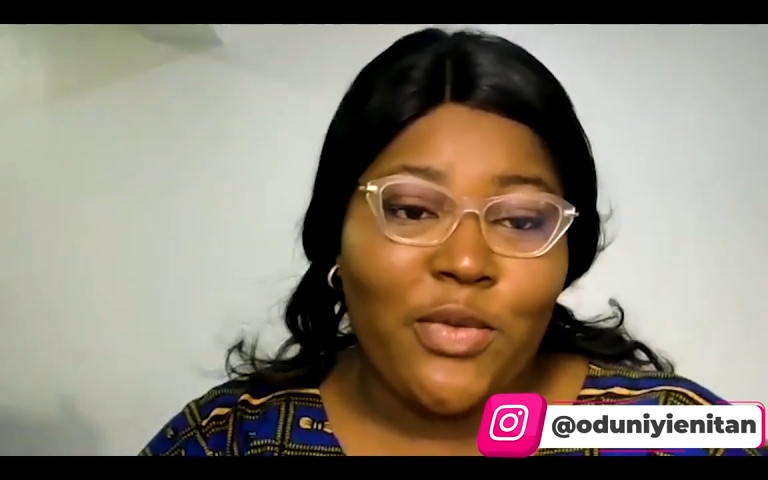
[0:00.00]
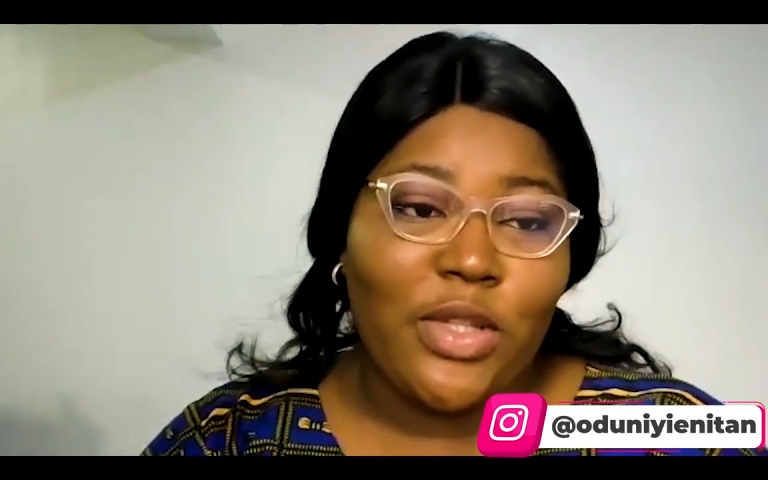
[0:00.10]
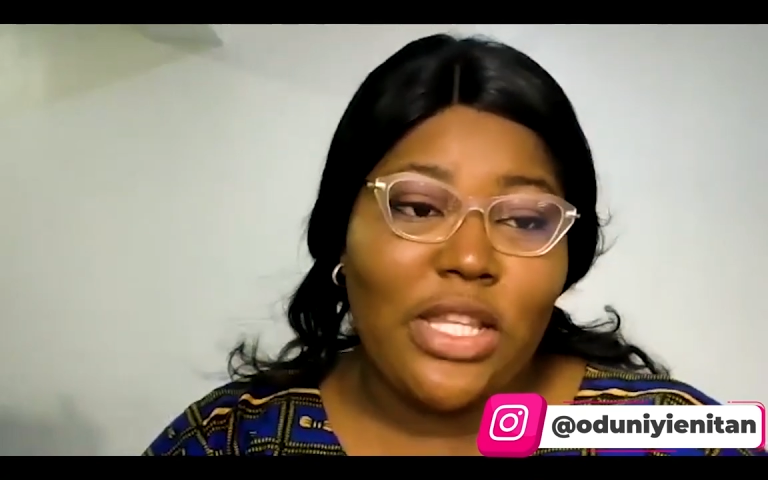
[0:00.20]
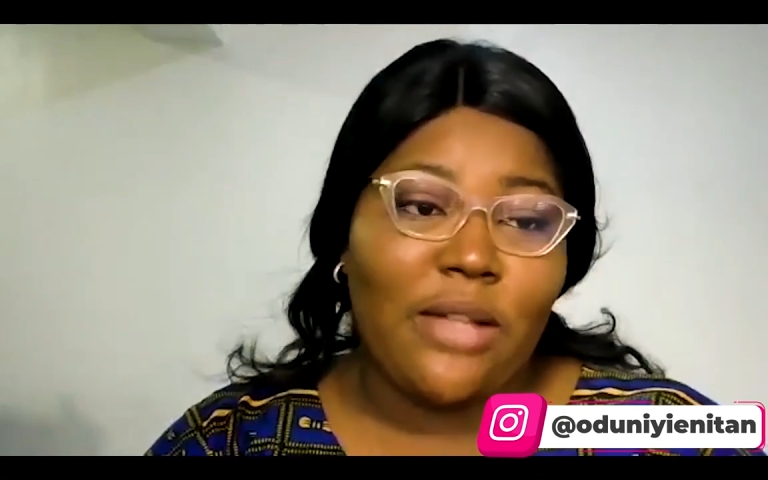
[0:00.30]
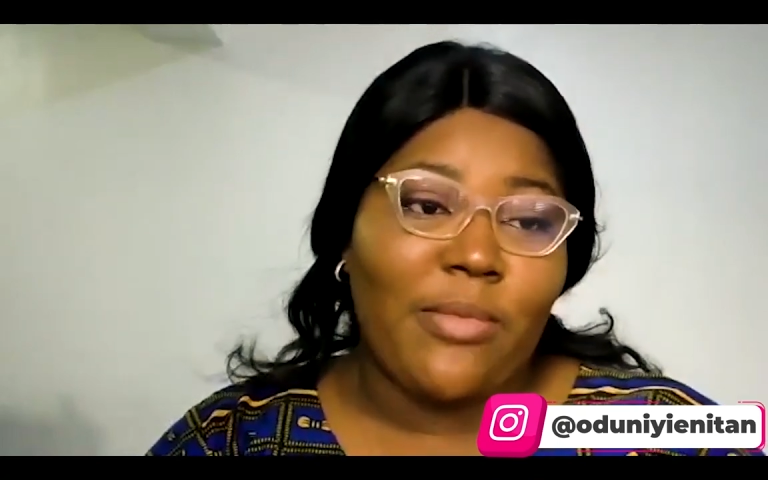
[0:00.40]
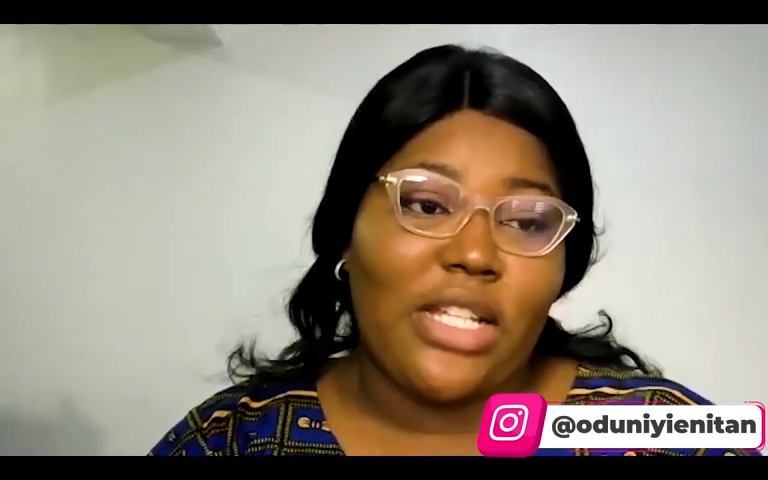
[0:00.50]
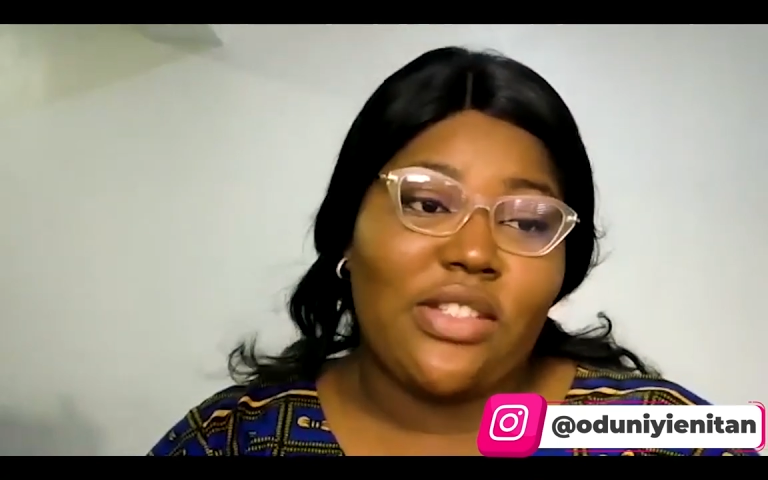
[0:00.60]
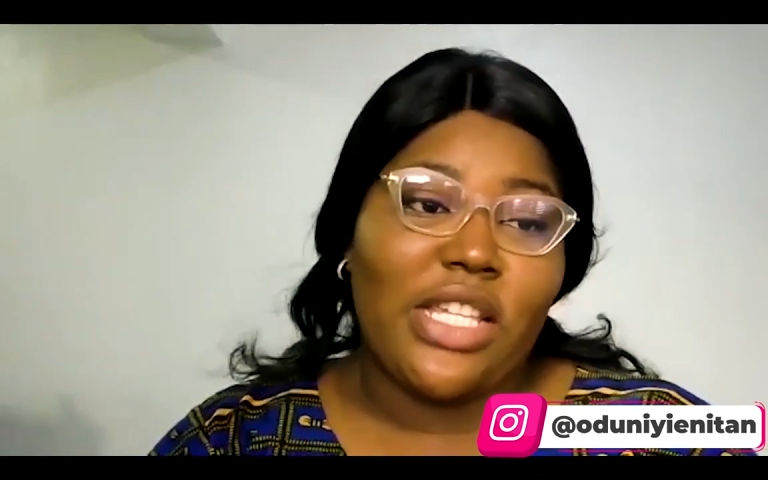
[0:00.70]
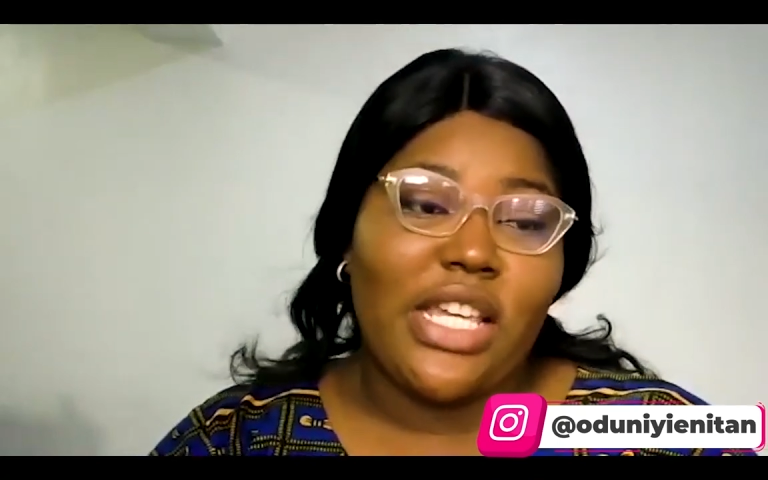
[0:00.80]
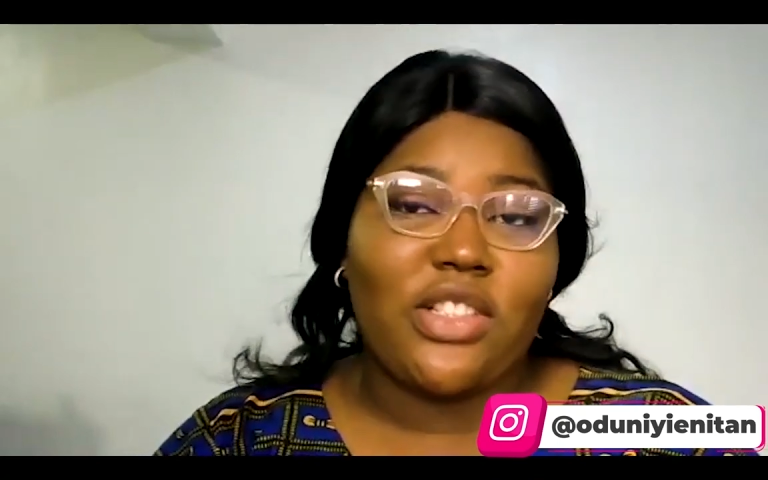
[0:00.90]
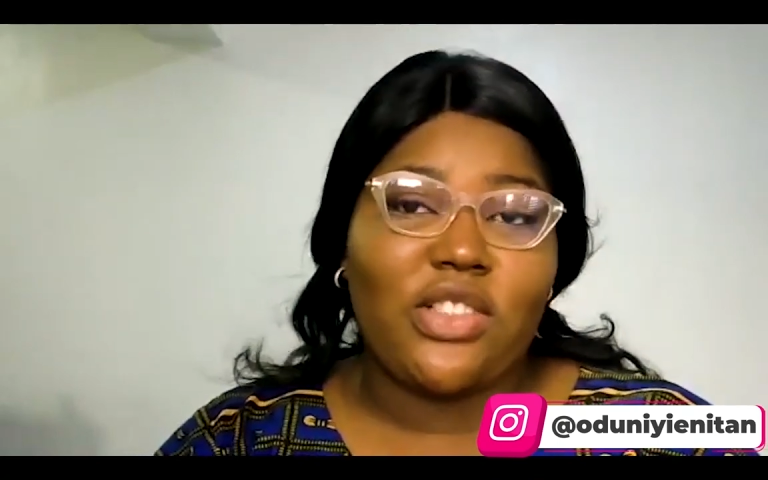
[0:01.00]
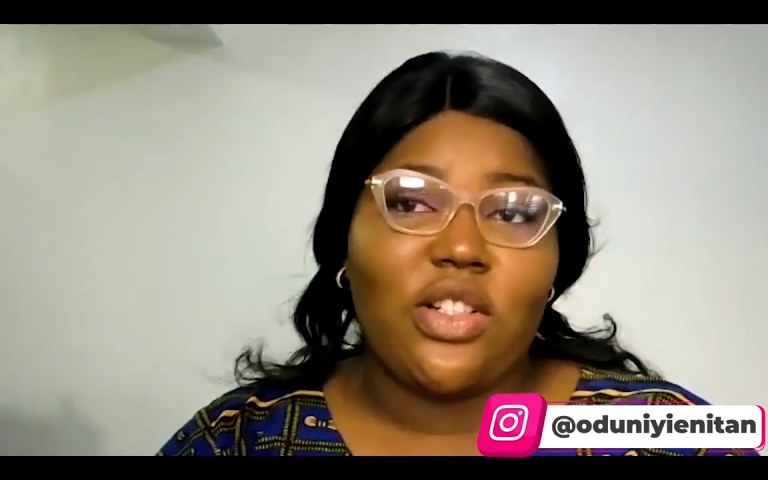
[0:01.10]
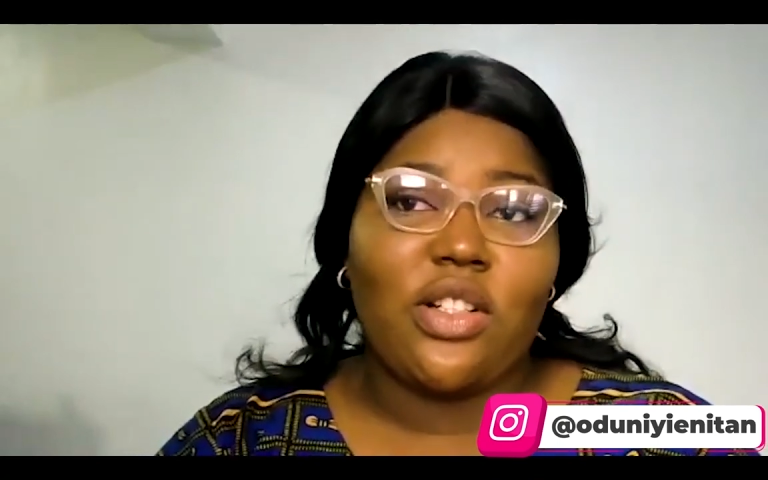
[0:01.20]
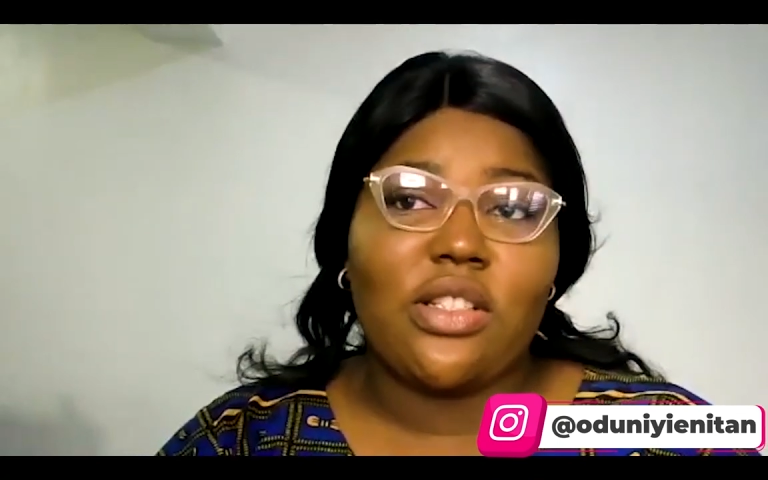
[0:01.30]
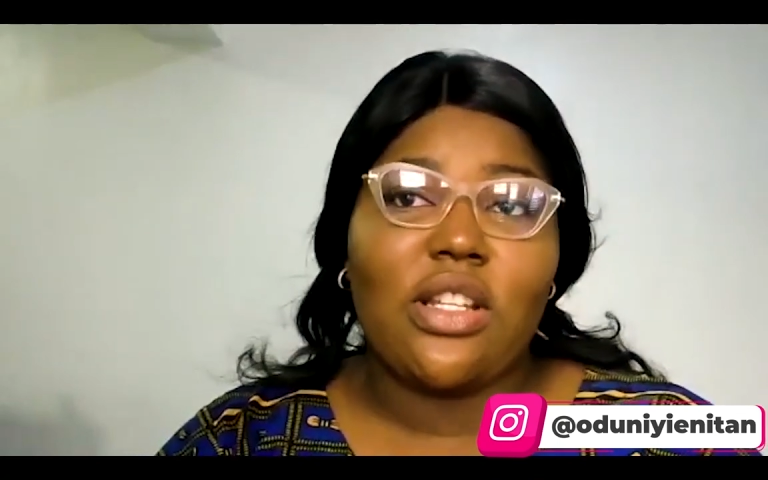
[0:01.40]
further my
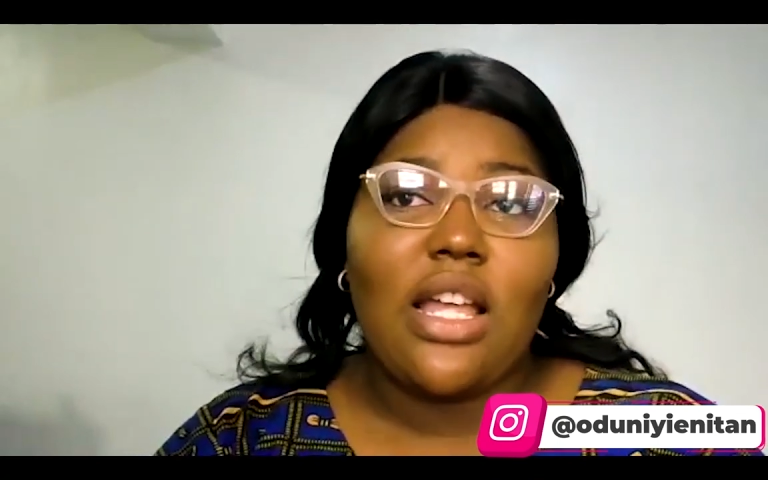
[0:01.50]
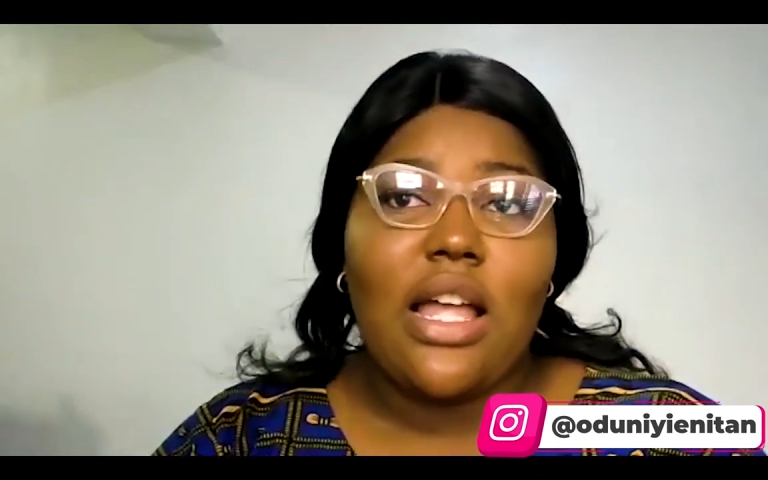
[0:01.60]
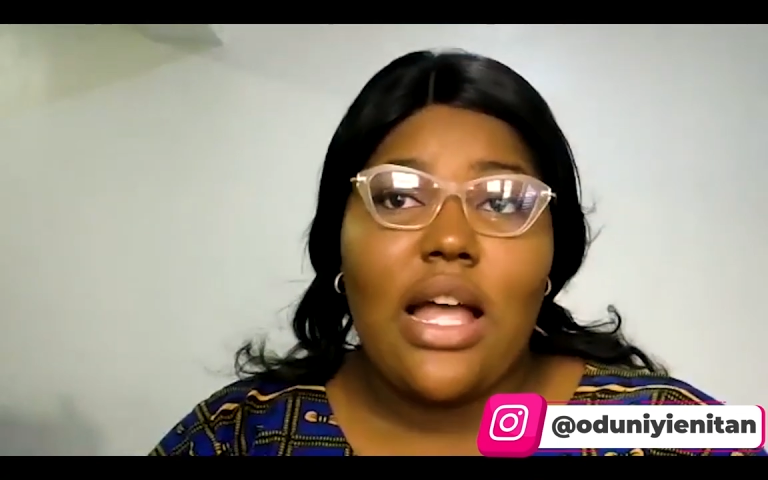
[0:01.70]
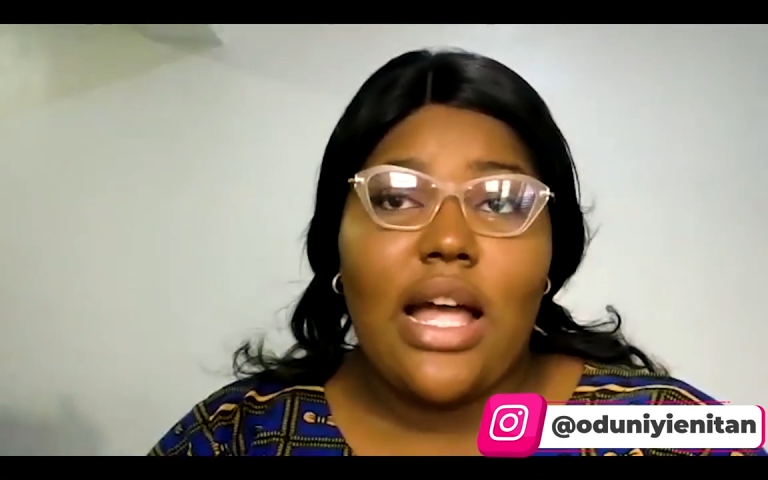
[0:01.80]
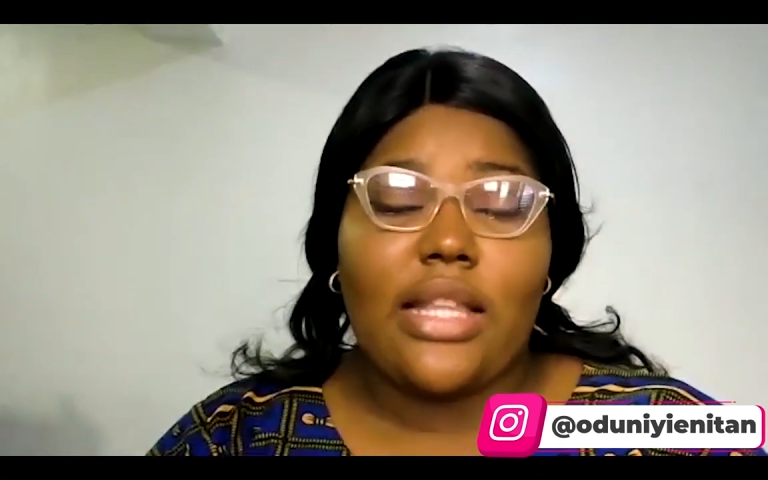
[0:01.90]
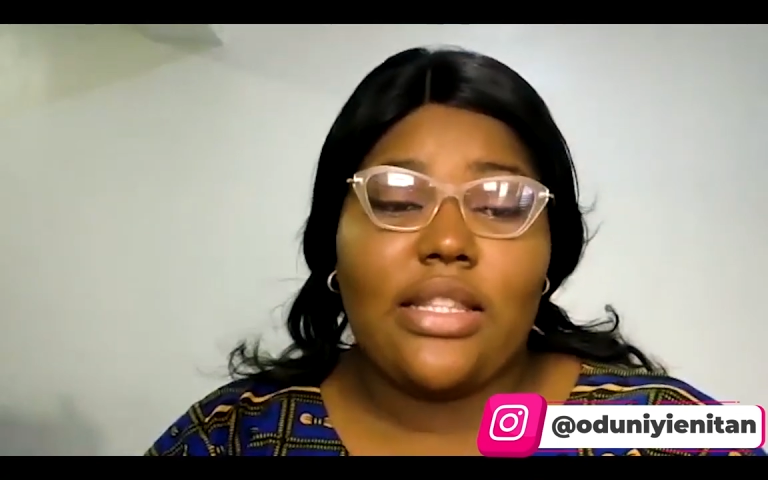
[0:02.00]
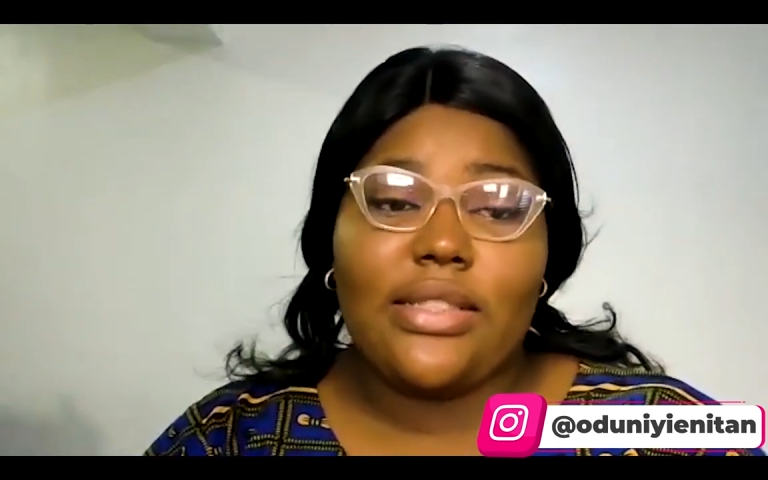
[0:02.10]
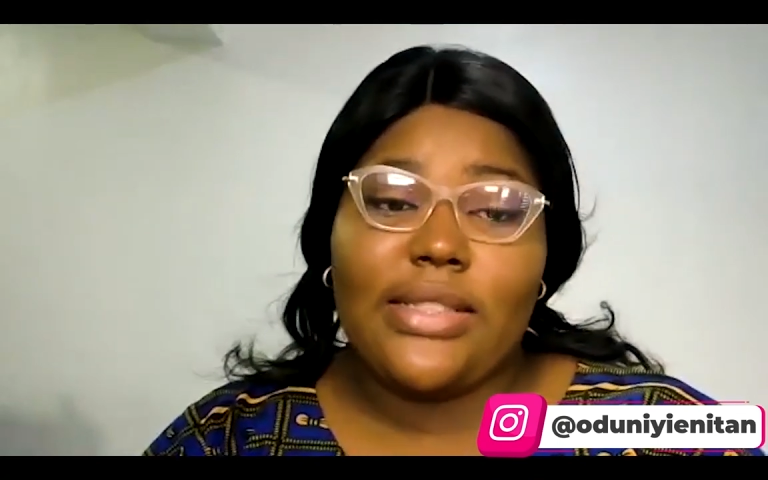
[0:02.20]
education at the